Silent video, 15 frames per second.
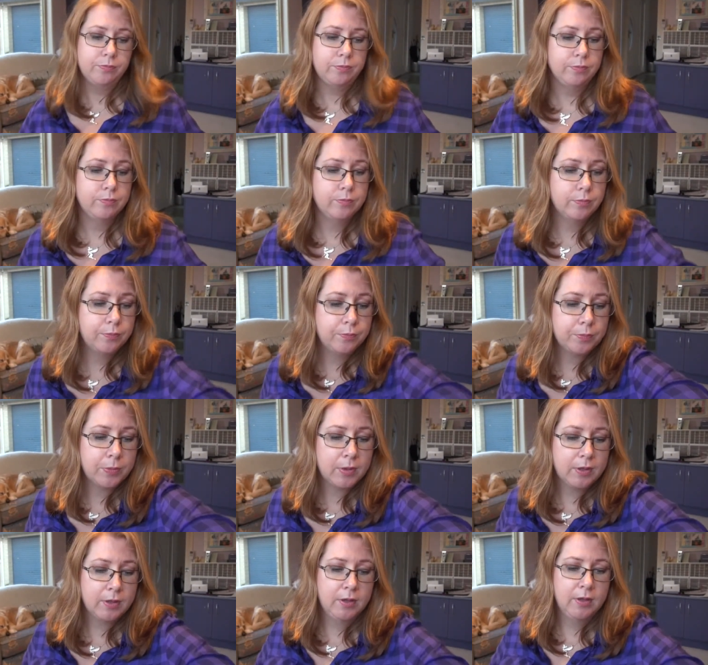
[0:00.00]

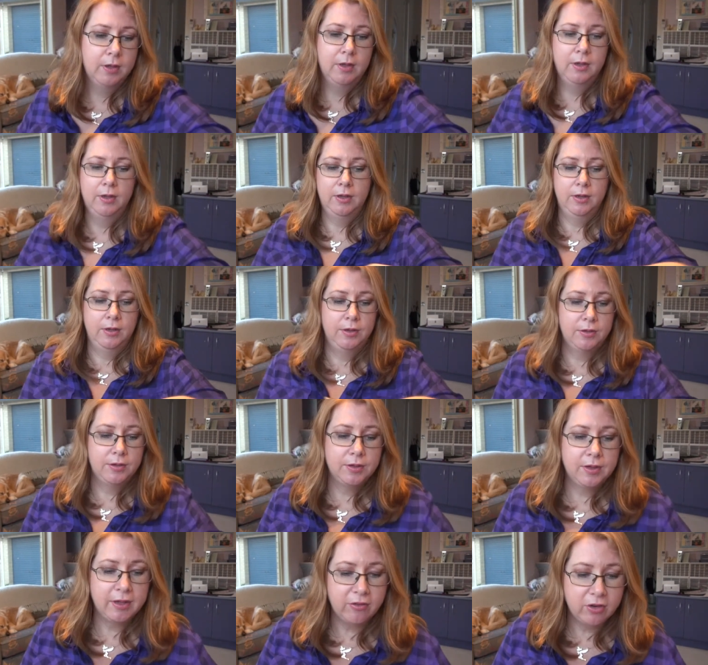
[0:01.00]

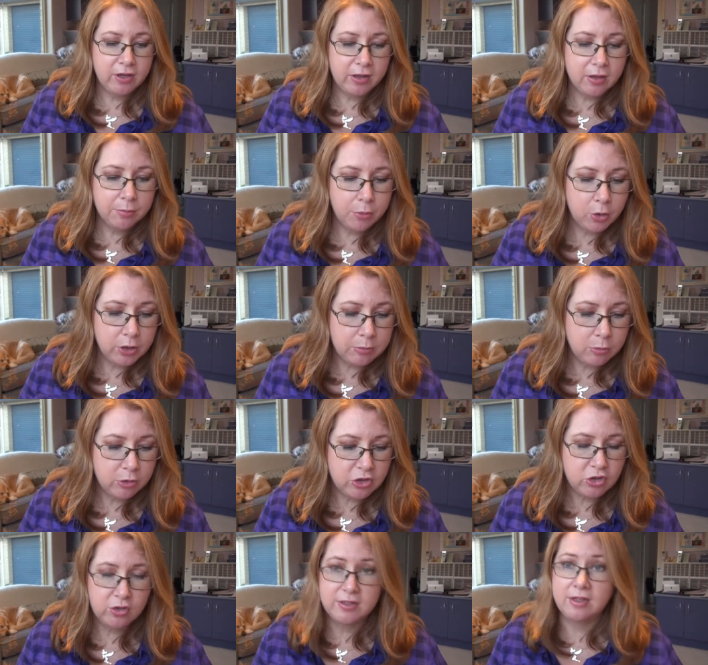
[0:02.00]
I've got another body
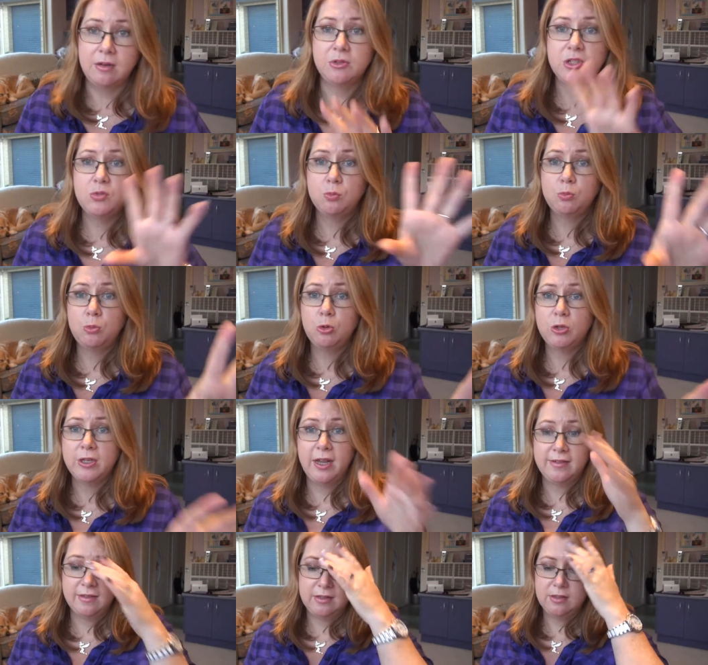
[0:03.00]
moisturizer. I'm just pulling
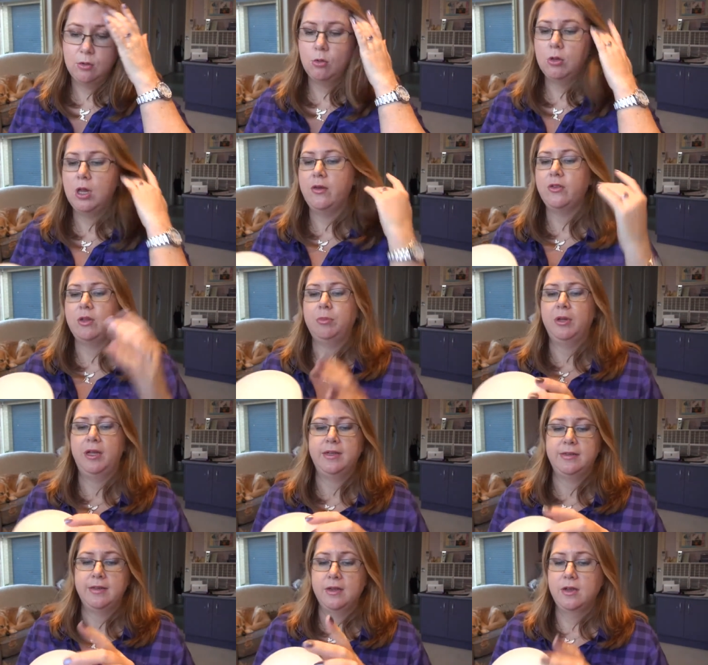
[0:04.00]
out, so these are all over the
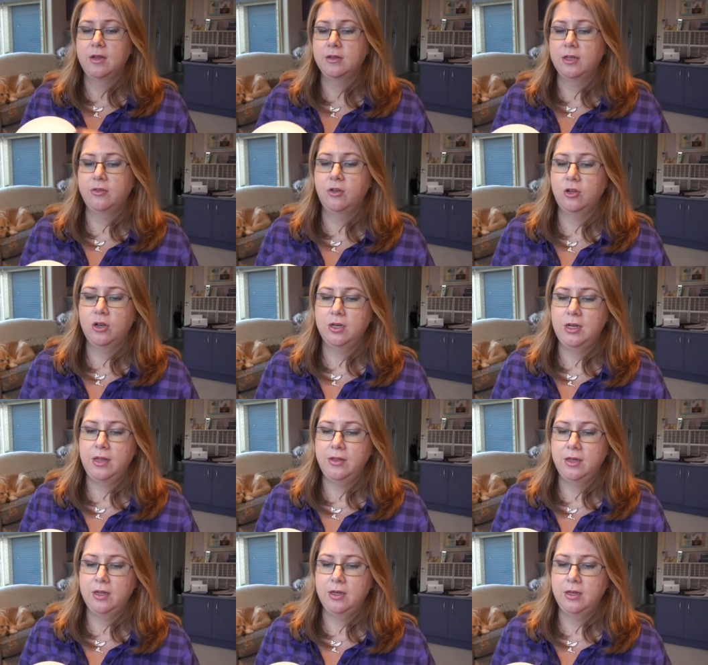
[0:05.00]
place. So I've got
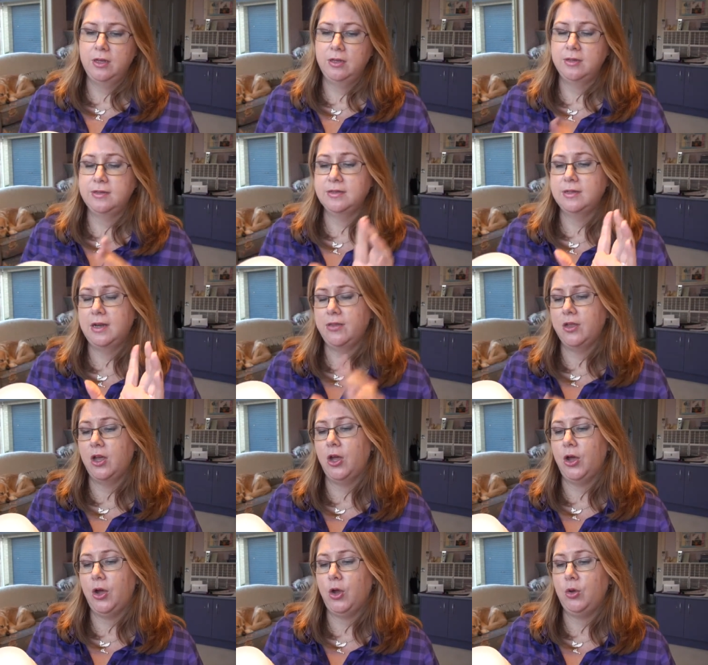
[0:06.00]
another, this is another
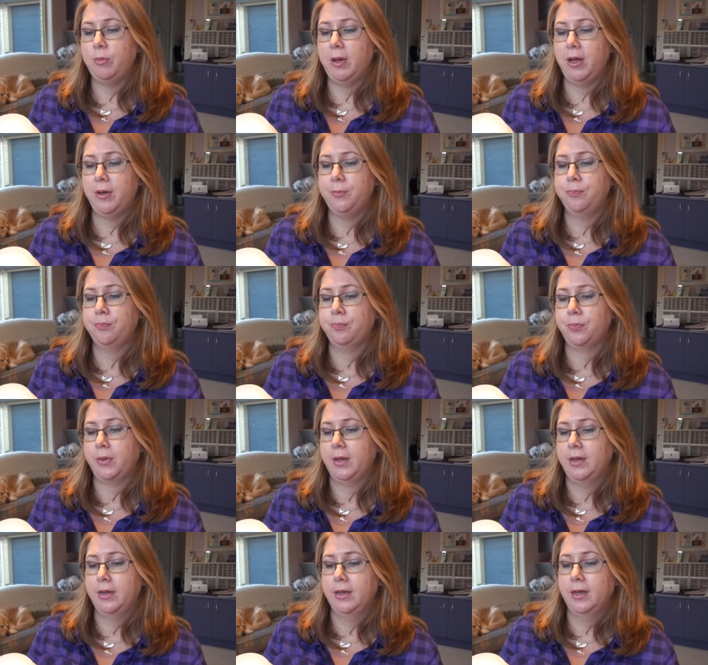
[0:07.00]
jojoba
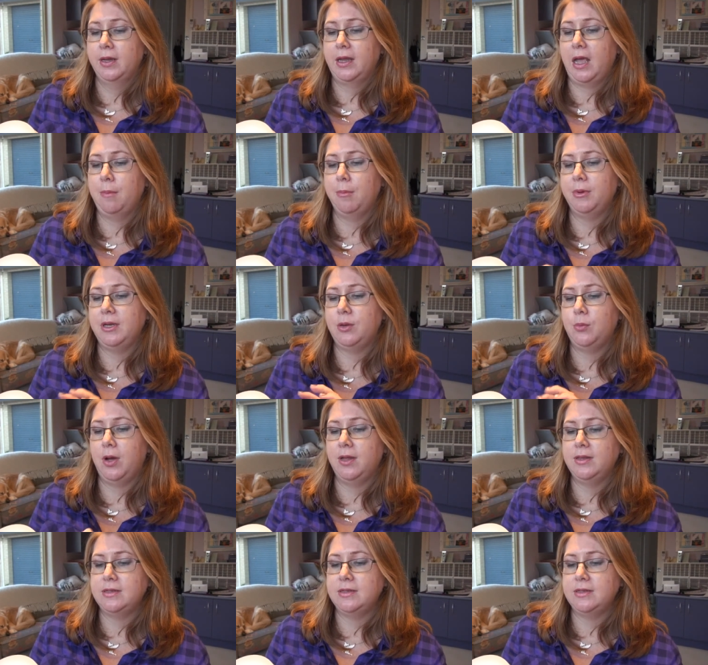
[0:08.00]
company one.